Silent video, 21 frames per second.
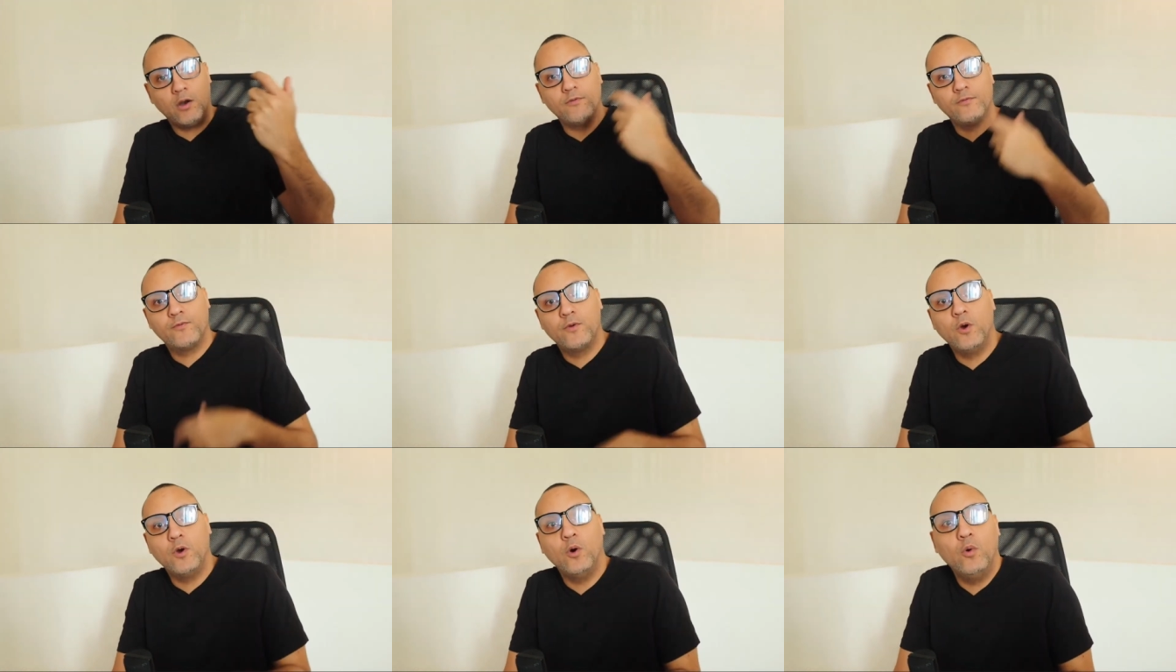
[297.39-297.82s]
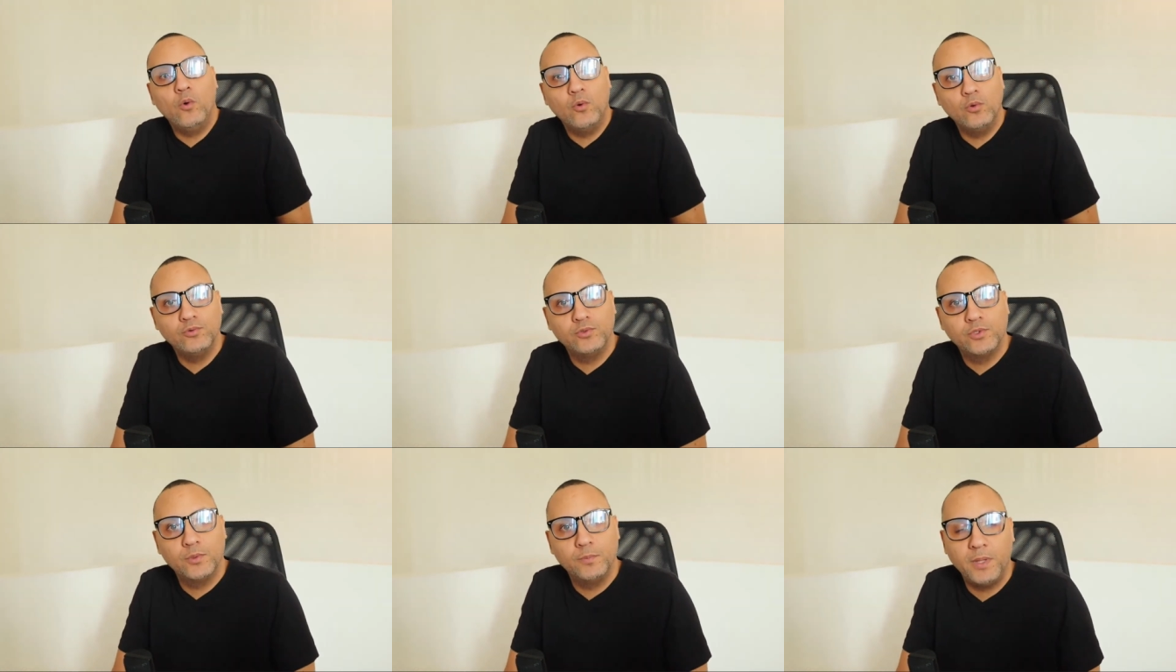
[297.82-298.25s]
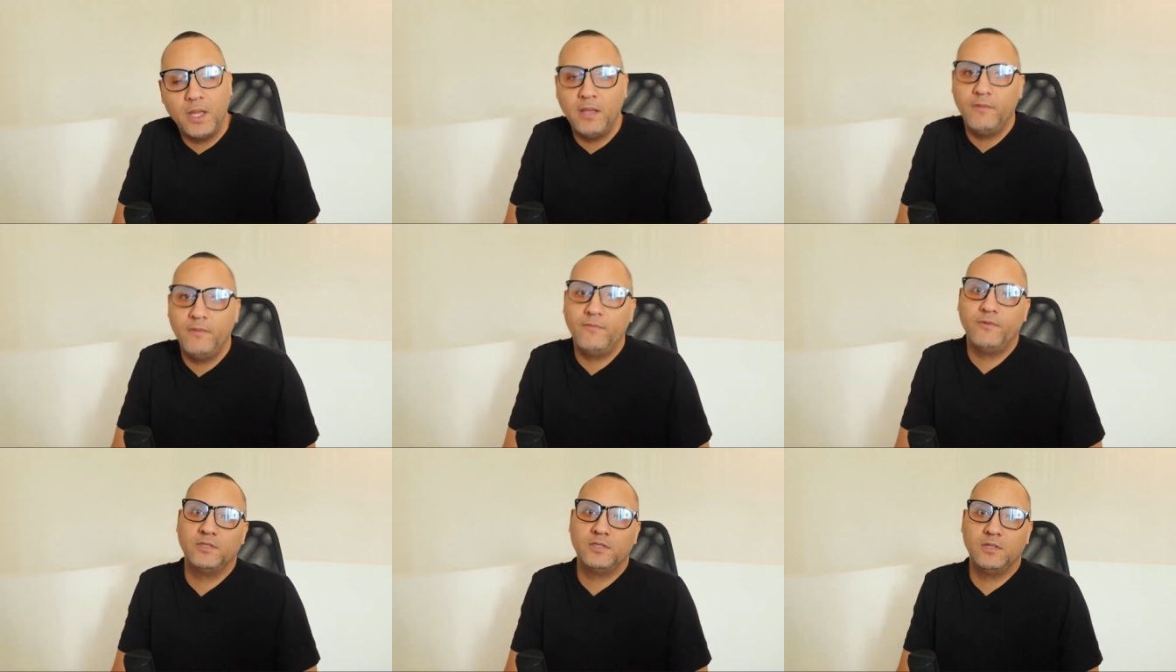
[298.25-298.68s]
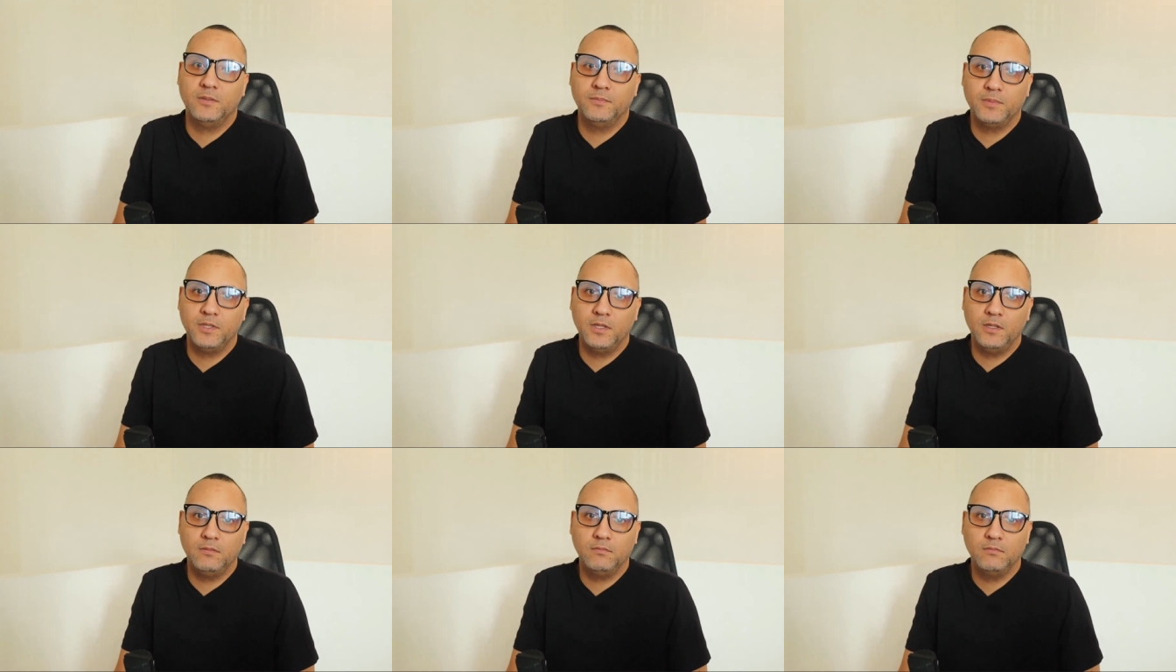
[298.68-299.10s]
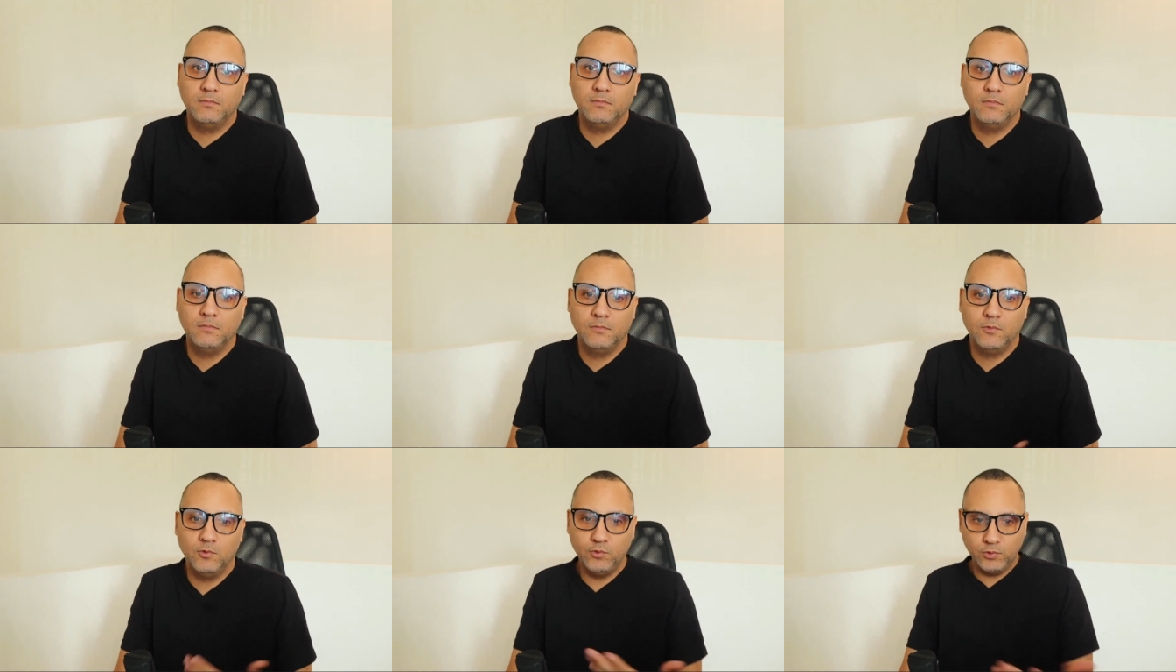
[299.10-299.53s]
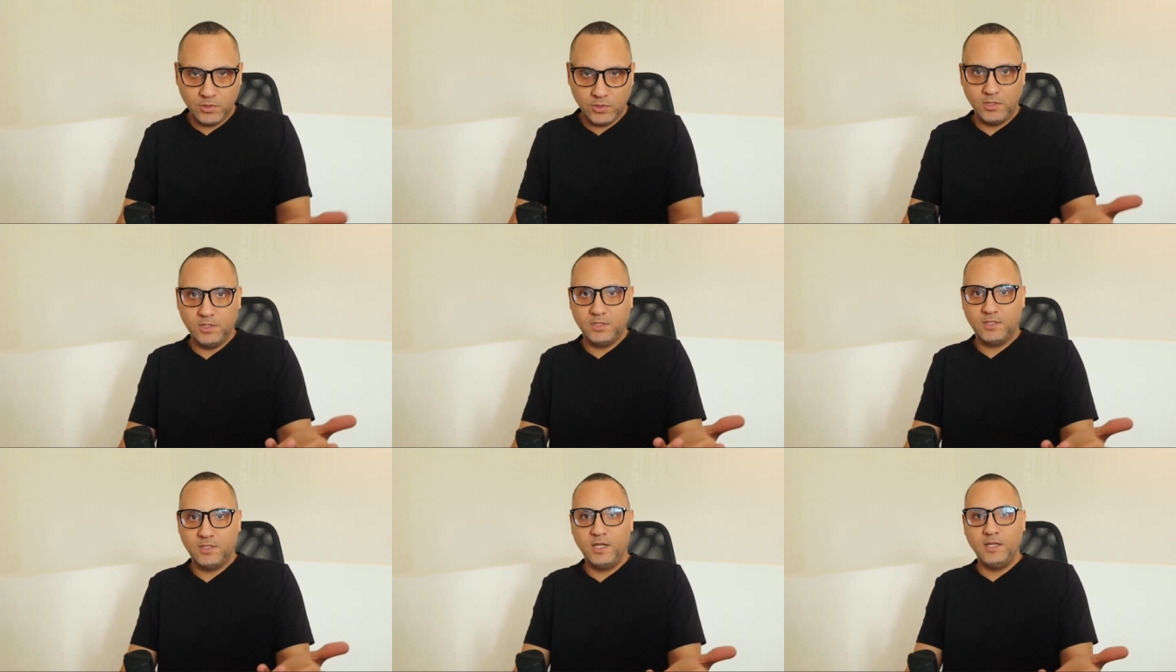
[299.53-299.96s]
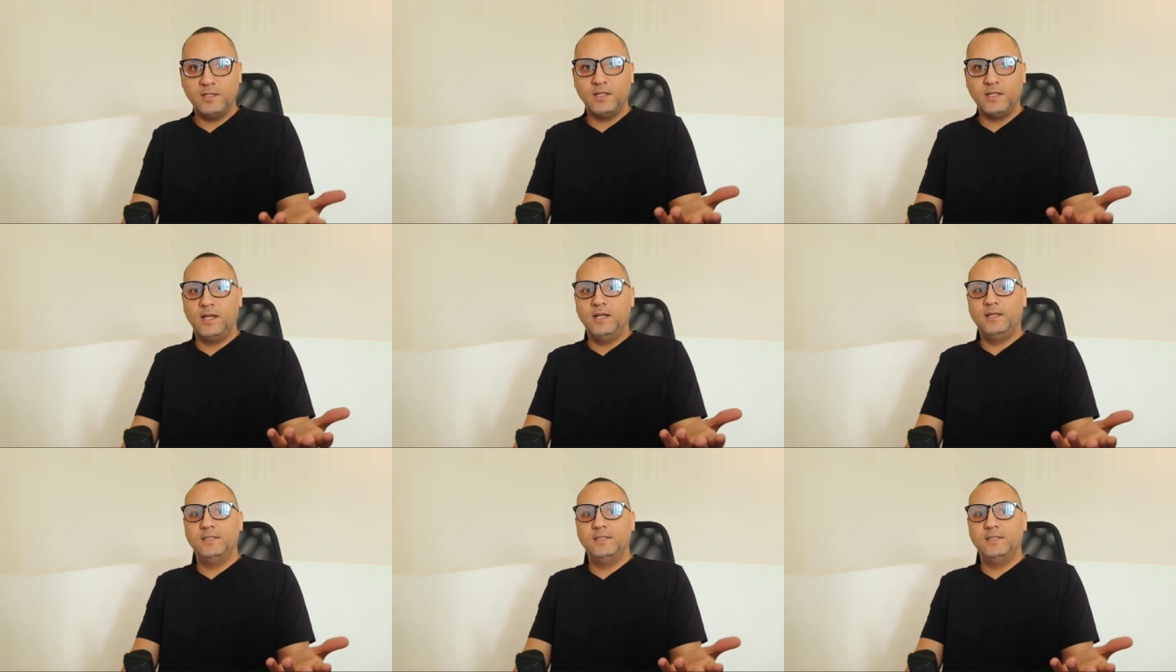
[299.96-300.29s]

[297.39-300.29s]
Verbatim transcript: of gold to pay for something, who's going to take that?